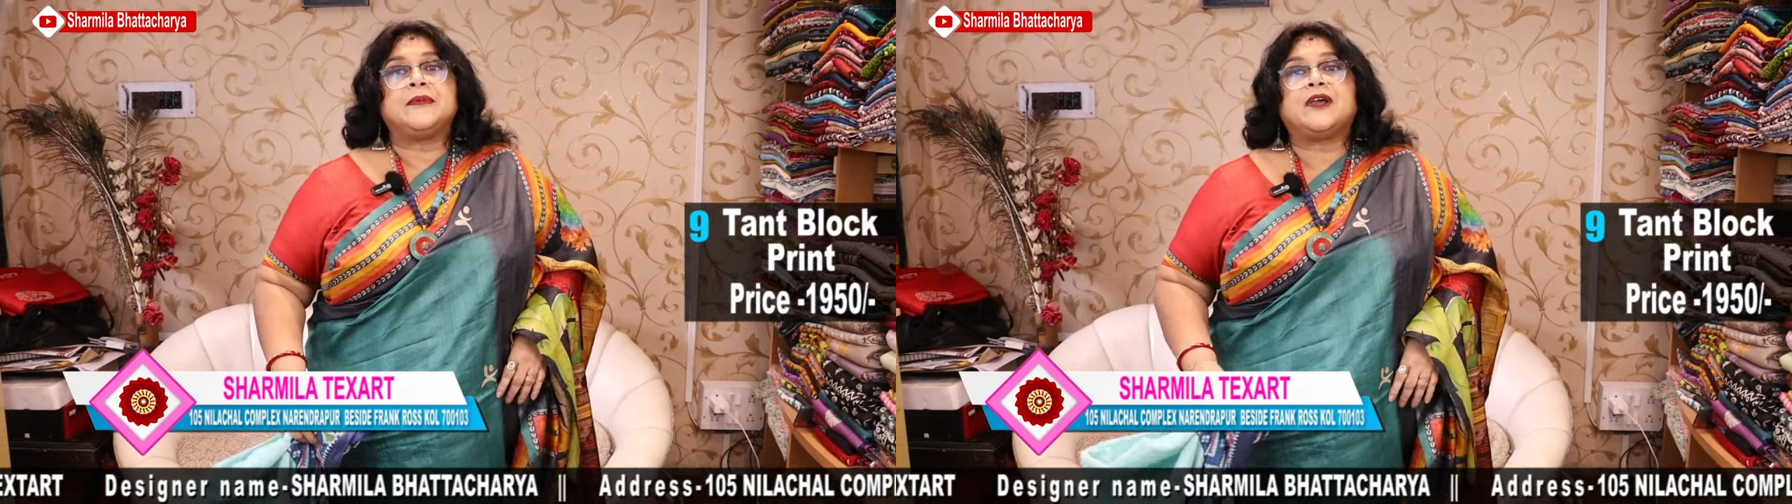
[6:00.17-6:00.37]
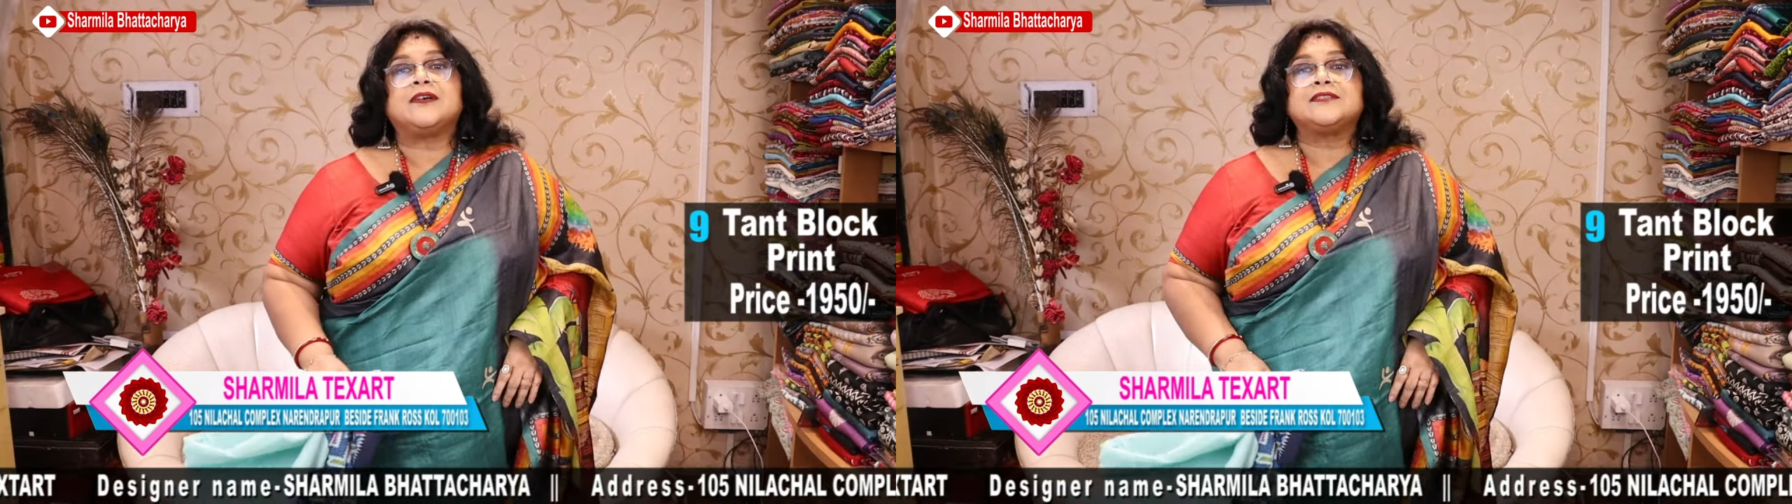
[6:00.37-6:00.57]

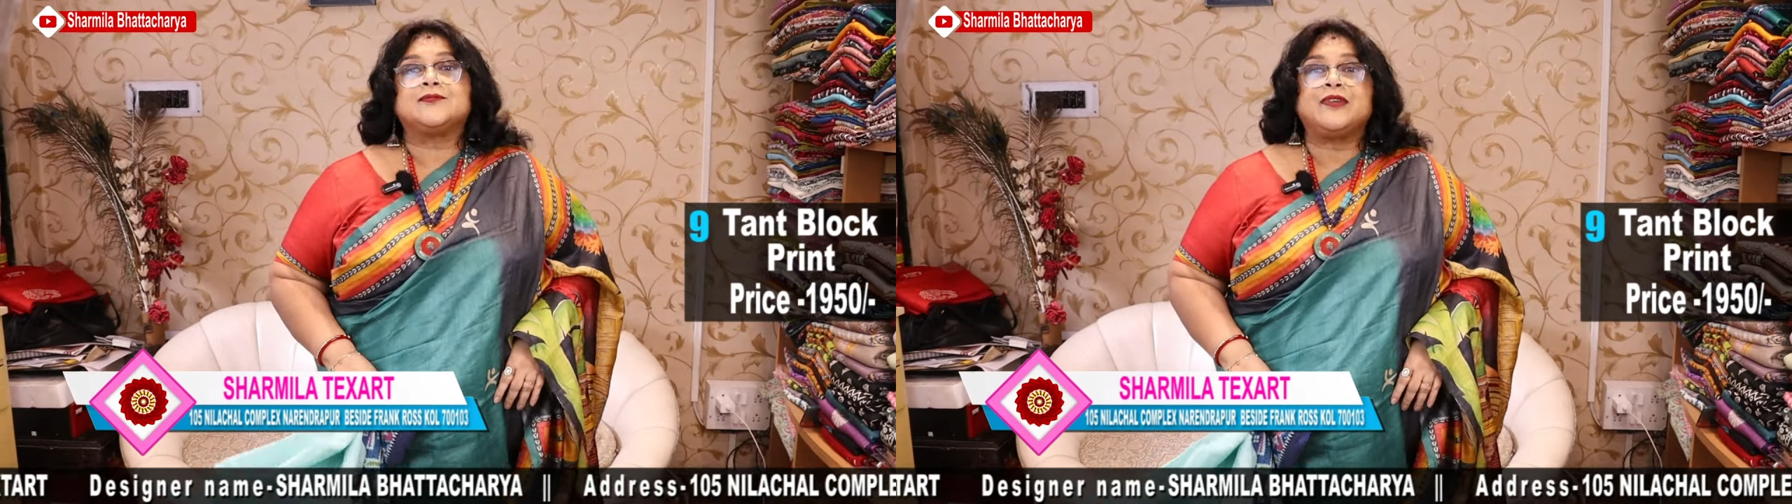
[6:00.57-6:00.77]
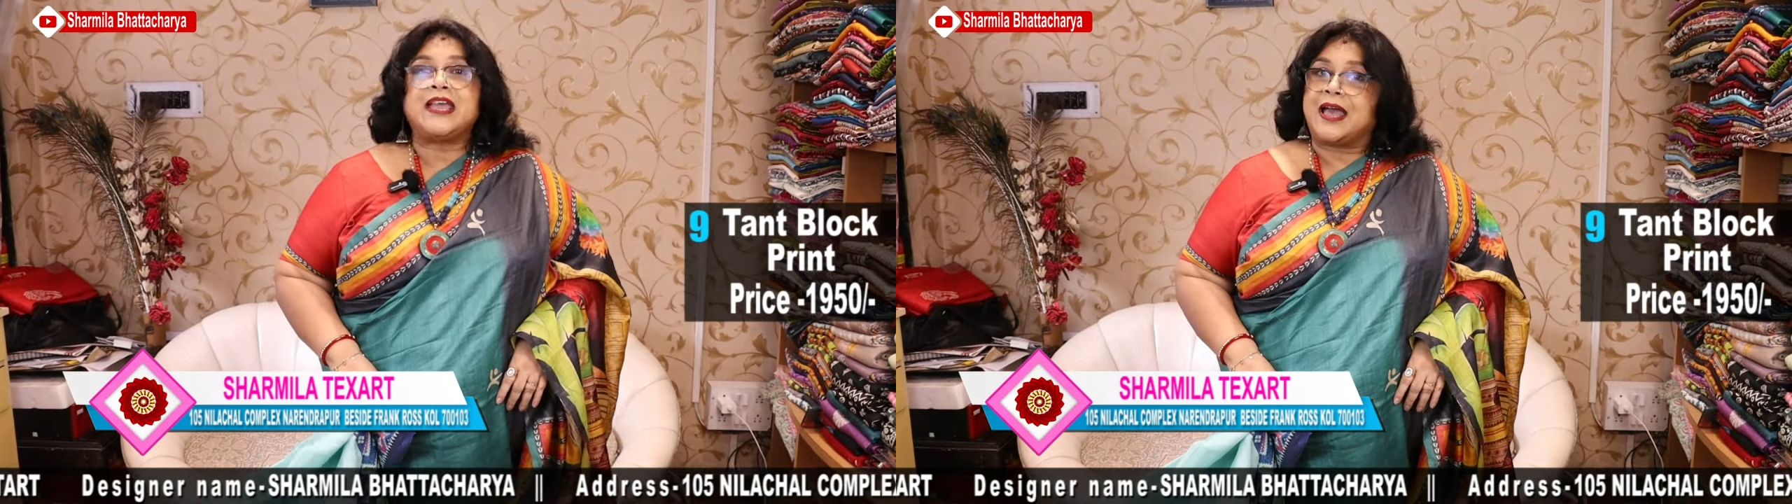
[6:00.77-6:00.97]

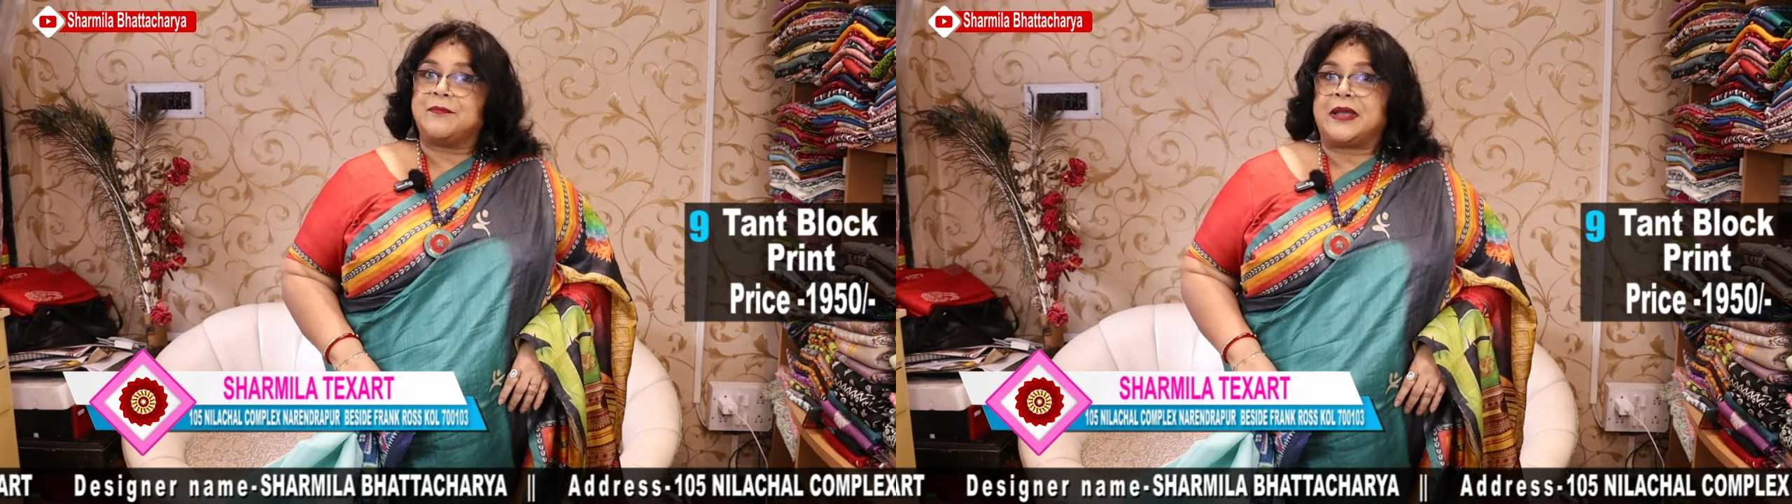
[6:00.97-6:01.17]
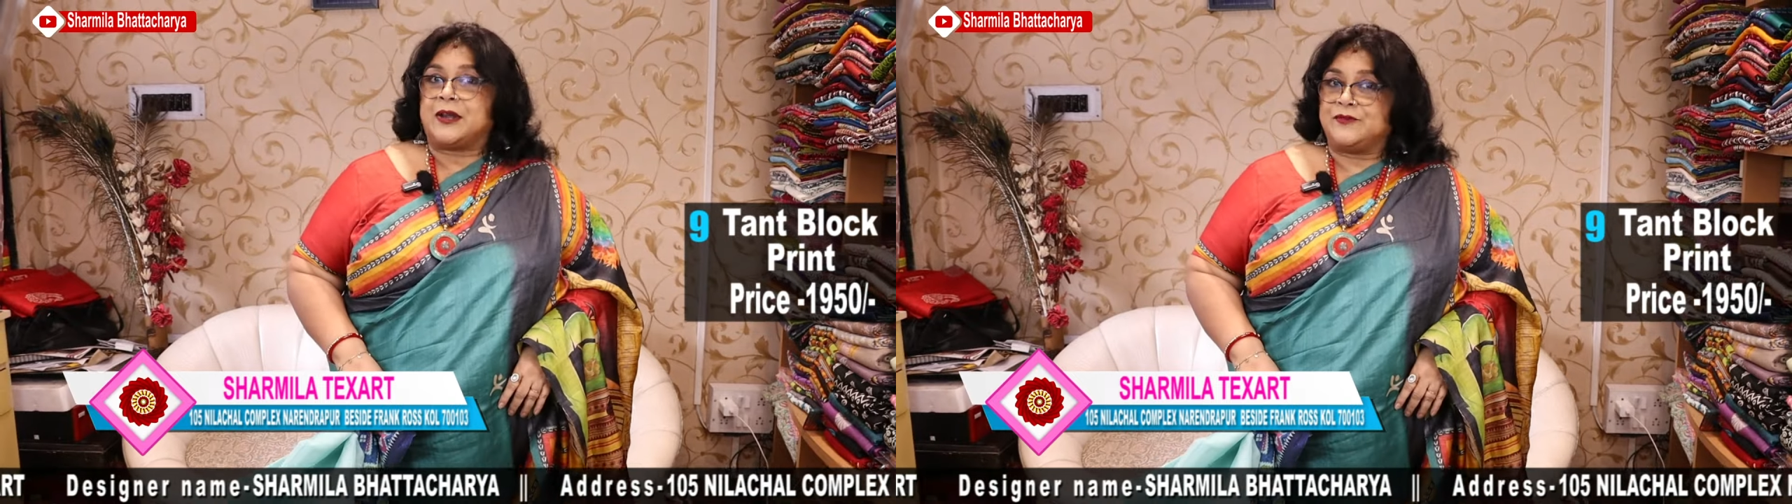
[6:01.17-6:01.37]
because we
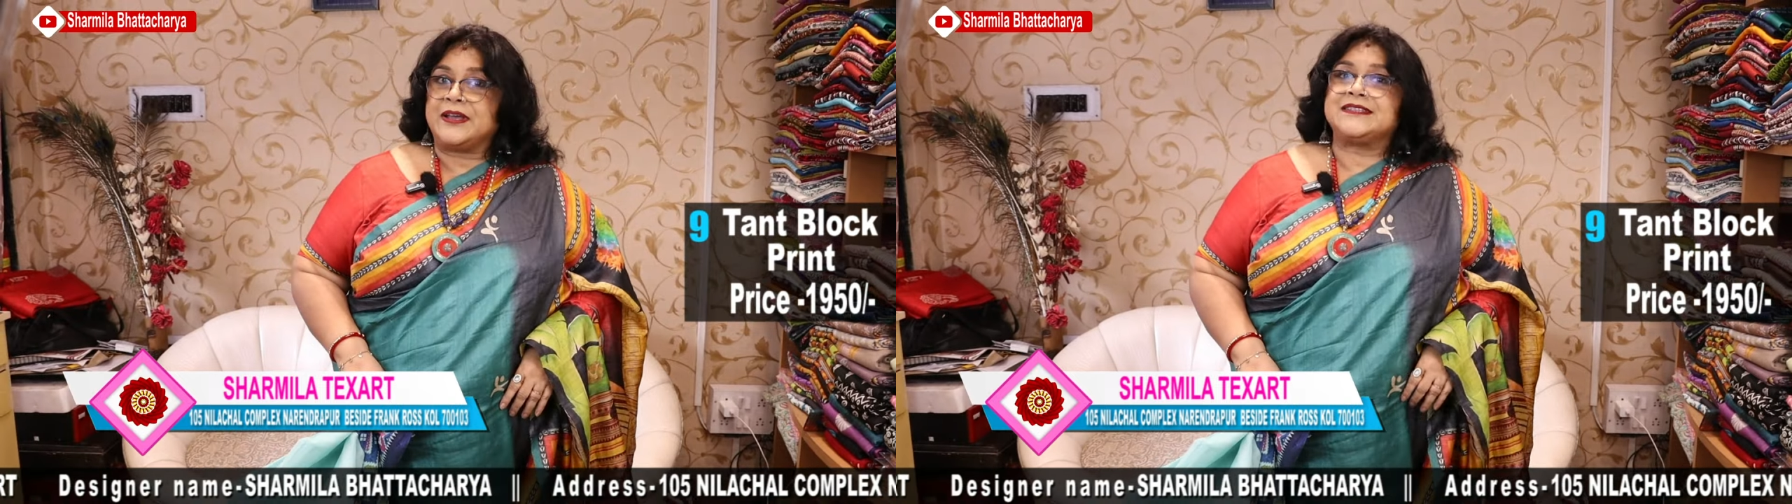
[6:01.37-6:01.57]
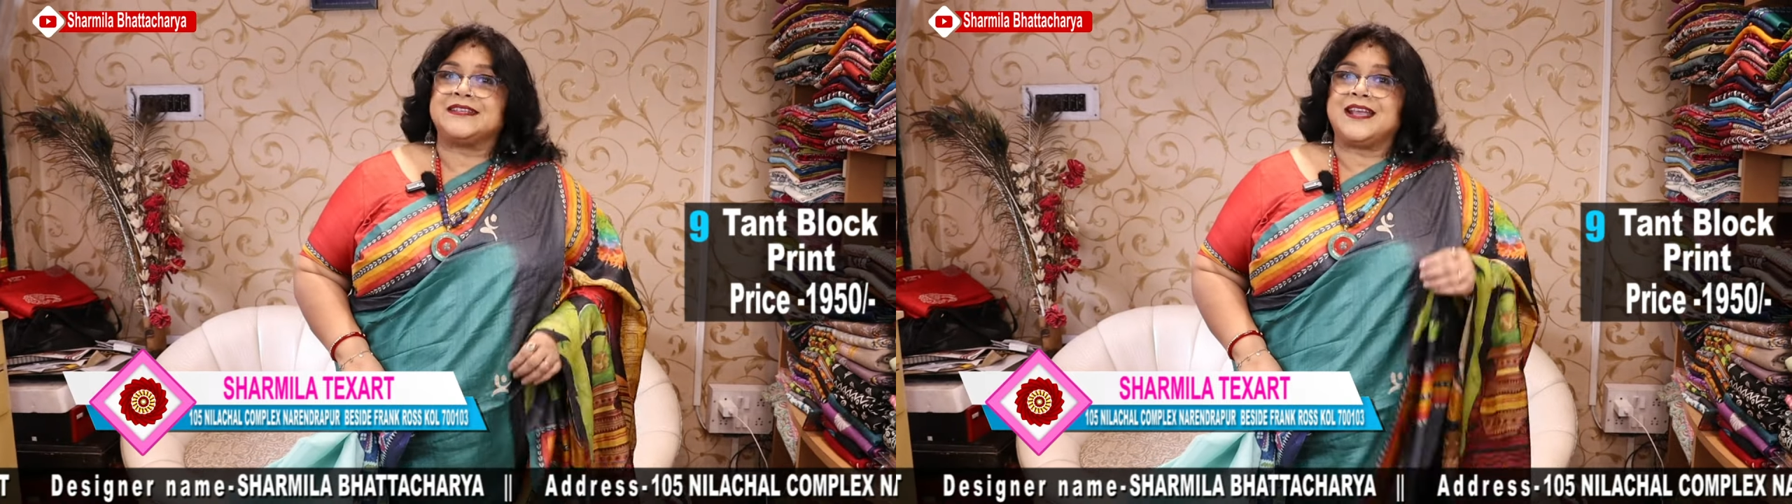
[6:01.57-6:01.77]
have
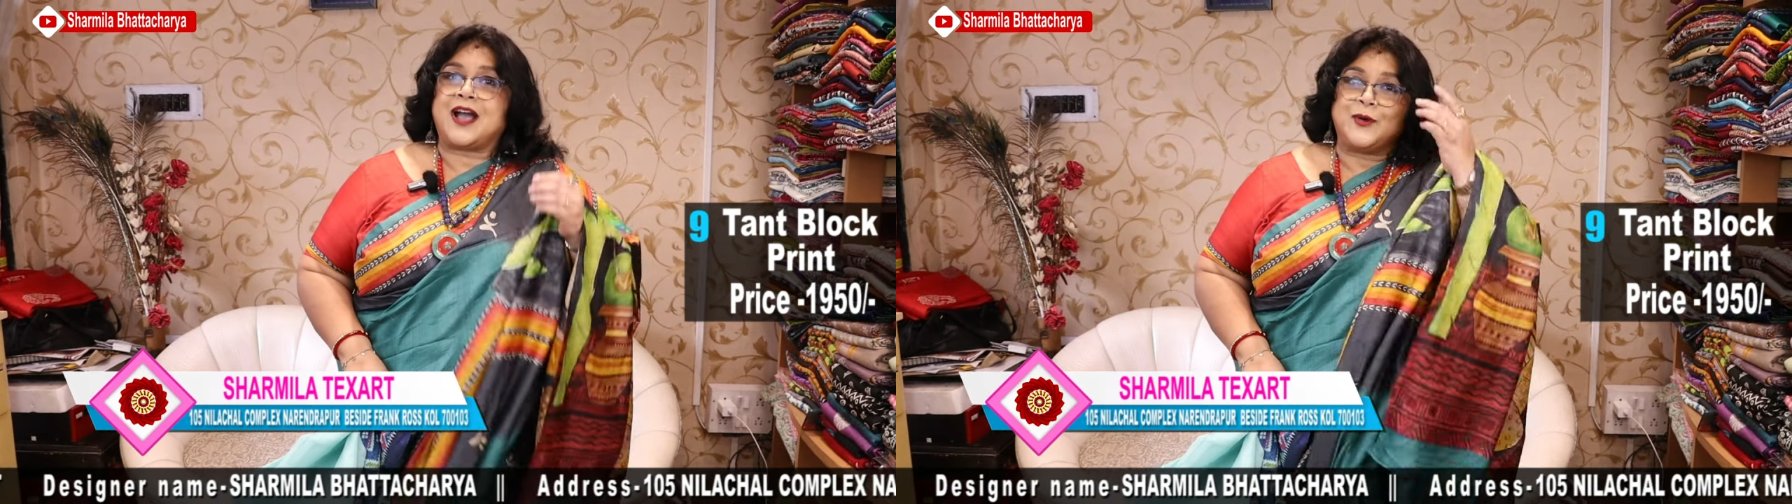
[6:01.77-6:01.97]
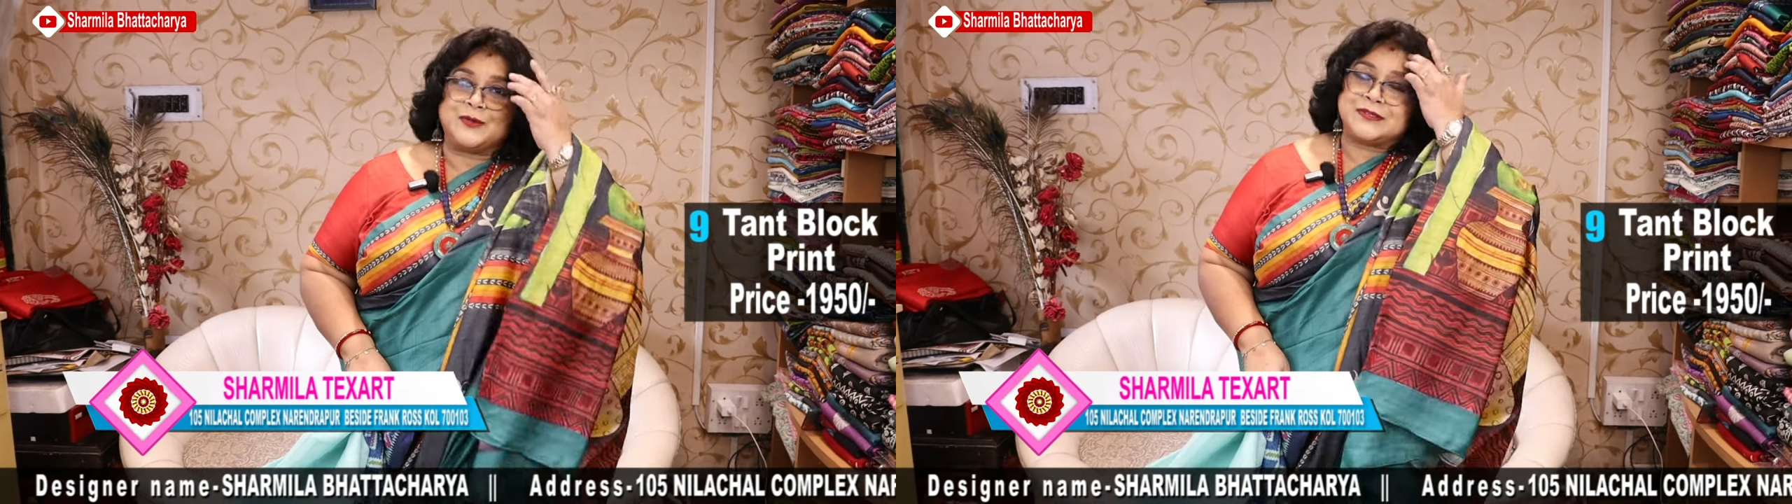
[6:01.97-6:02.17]
manufacturing
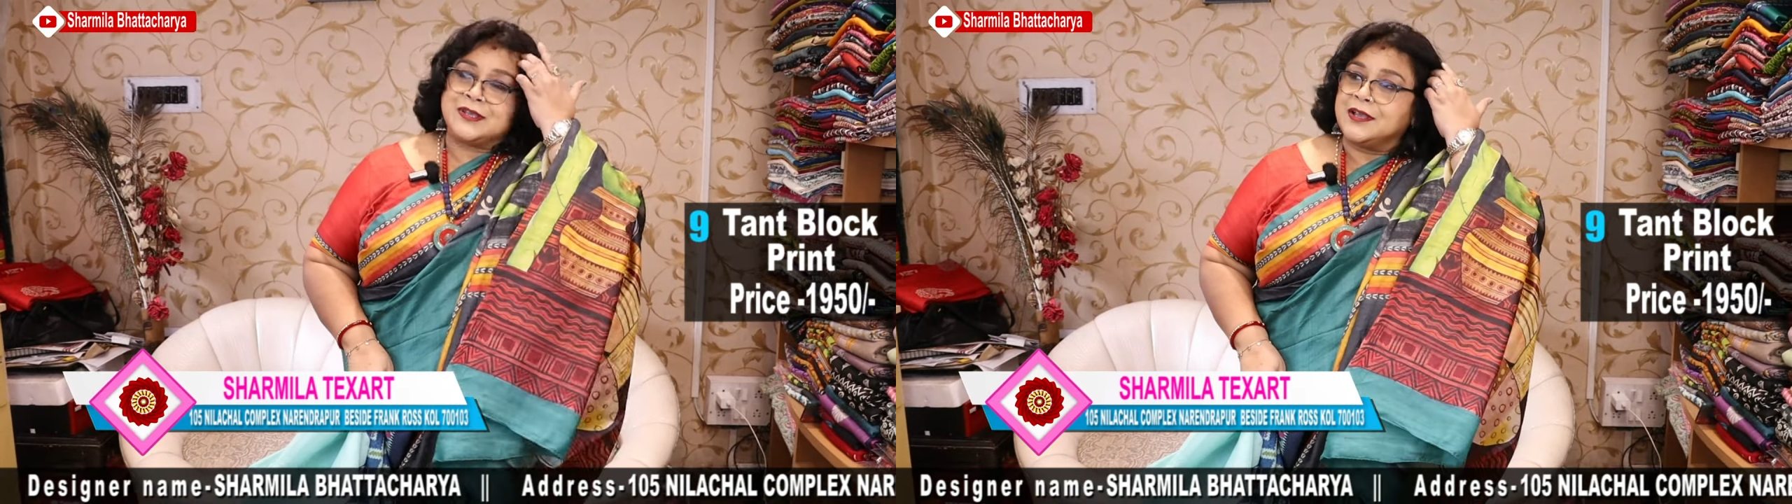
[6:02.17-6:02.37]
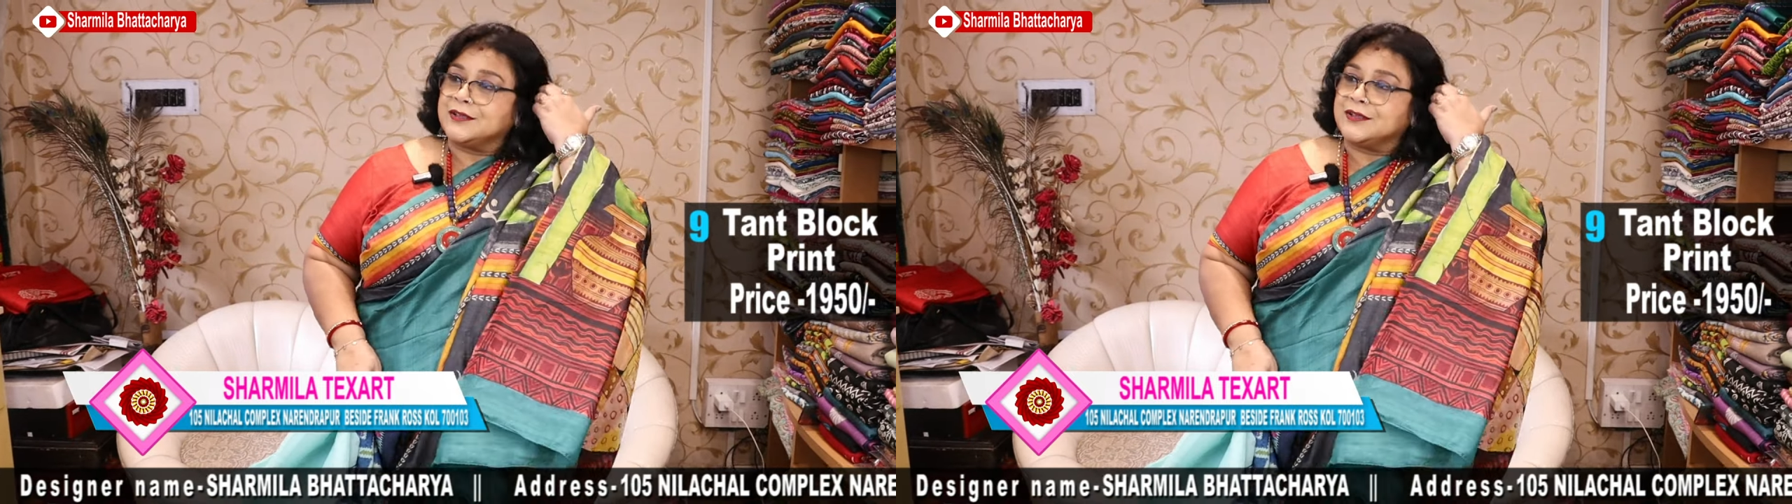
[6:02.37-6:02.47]
house.